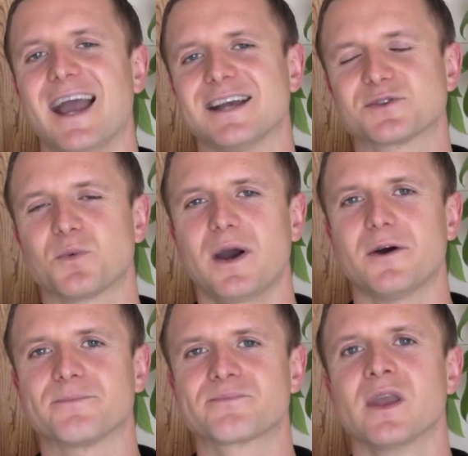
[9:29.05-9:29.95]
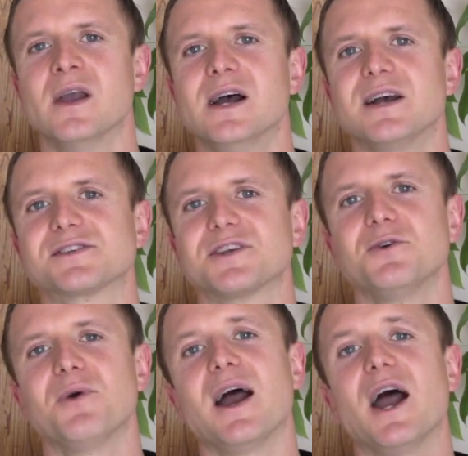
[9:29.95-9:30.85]
as well.
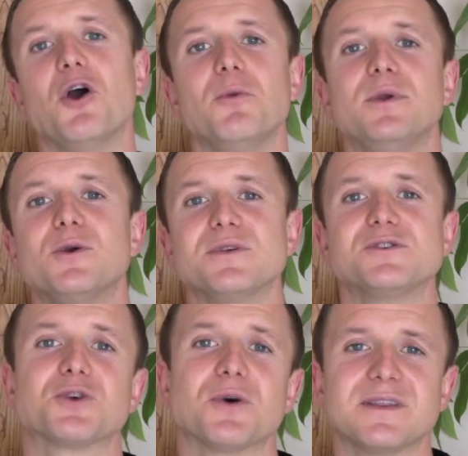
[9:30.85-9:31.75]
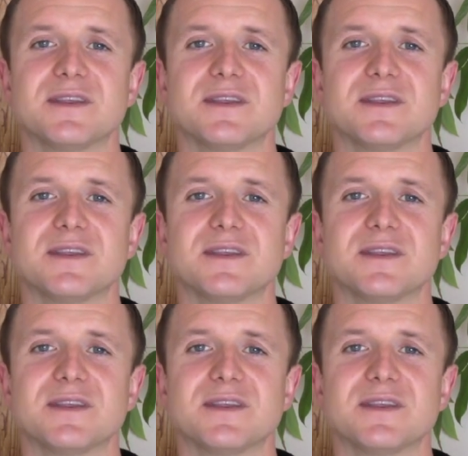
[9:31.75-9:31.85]
So I hope you enjoyed